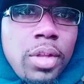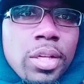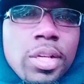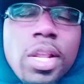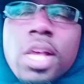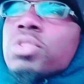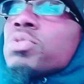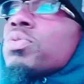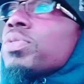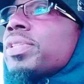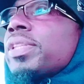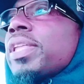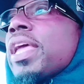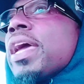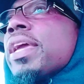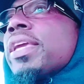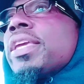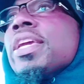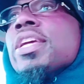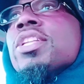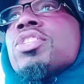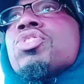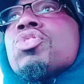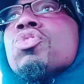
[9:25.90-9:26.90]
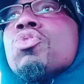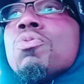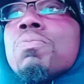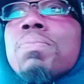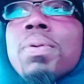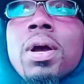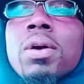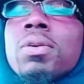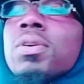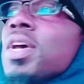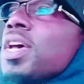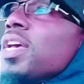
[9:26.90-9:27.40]
That's what that get to,
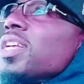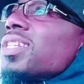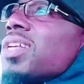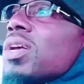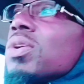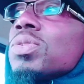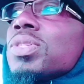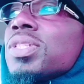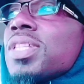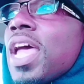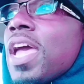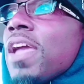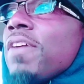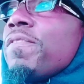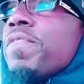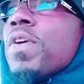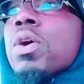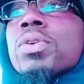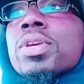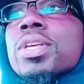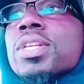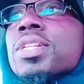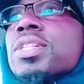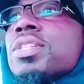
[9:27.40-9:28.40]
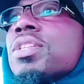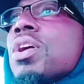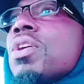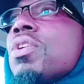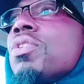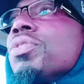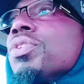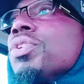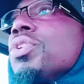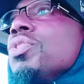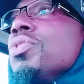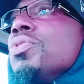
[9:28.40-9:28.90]
bro. So stay focused
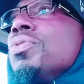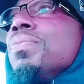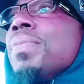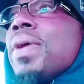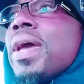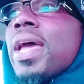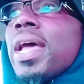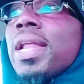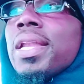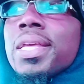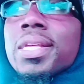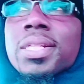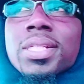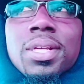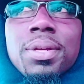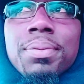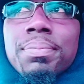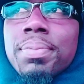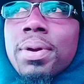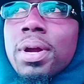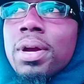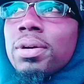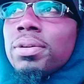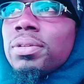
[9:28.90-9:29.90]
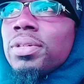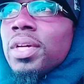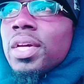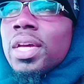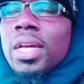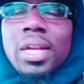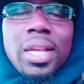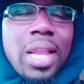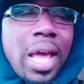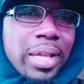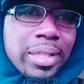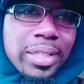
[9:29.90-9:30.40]
on you, man. Listen, bro.
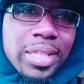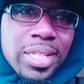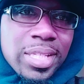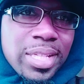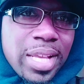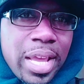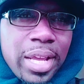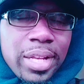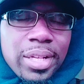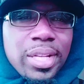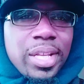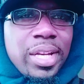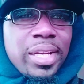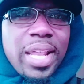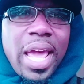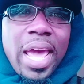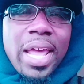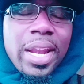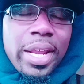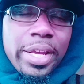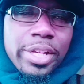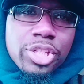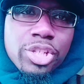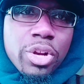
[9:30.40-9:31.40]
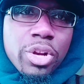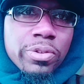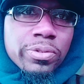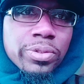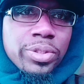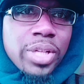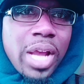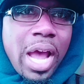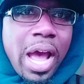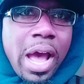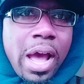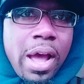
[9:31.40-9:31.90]
Like this ain't that, that ain't your
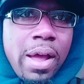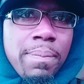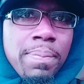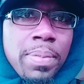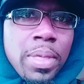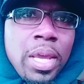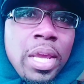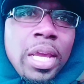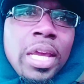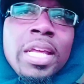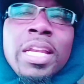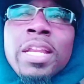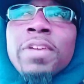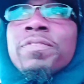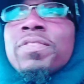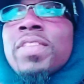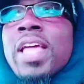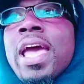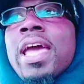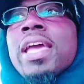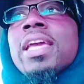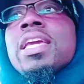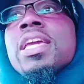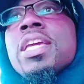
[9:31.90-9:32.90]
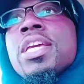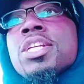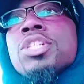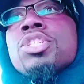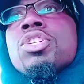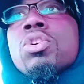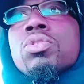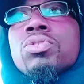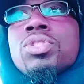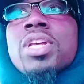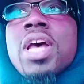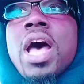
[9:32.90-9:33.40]
job. And if that is
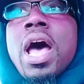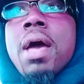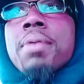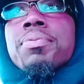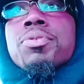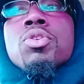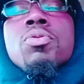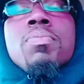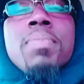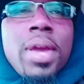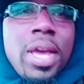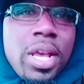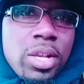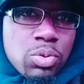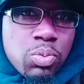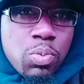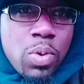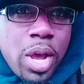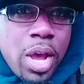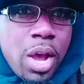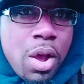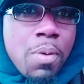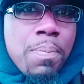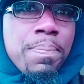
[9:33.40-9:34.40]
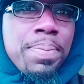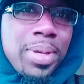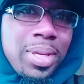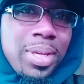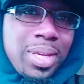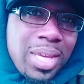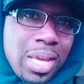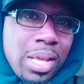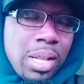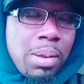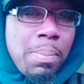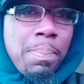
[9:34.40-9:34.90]
your job, you may as well be
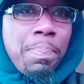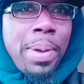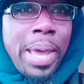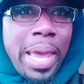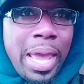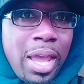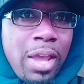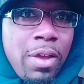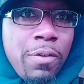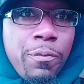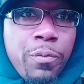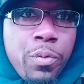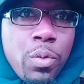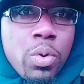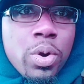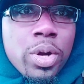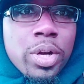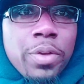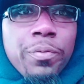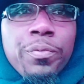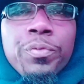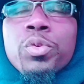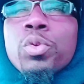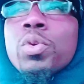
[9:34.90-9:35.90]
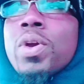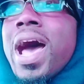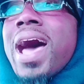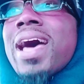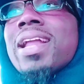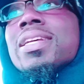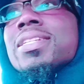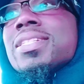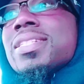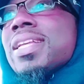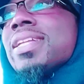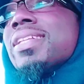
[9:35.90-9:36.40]
getting paid for it. If you
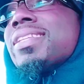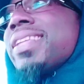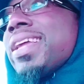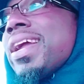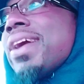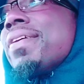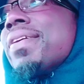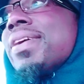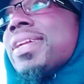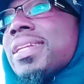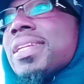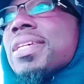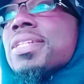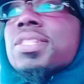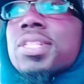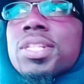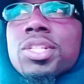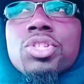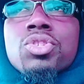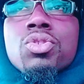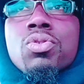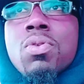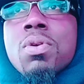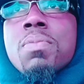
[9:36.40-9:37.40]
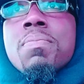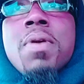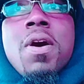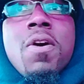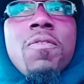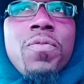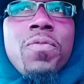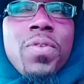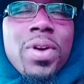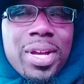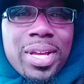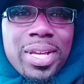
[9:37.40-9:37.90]
gotta sit there and listen to a
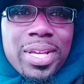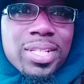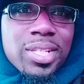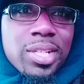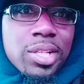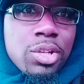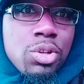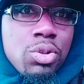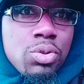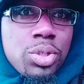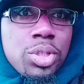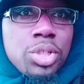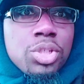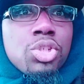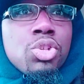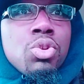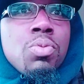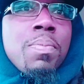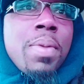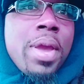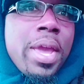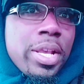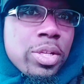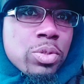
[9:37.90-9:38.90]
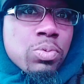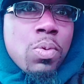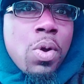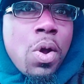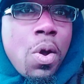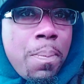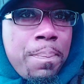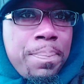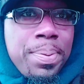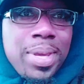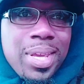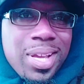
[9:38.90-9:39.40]
motherfucker excuses, you may as
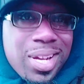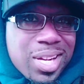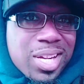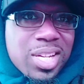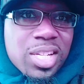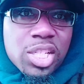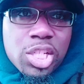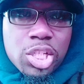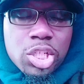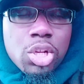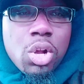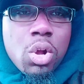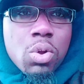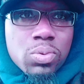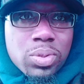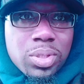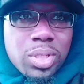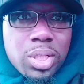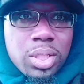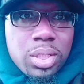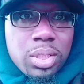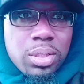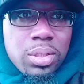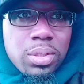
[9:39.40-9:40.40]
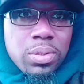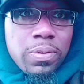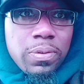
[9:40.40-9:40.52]
well be a consultant.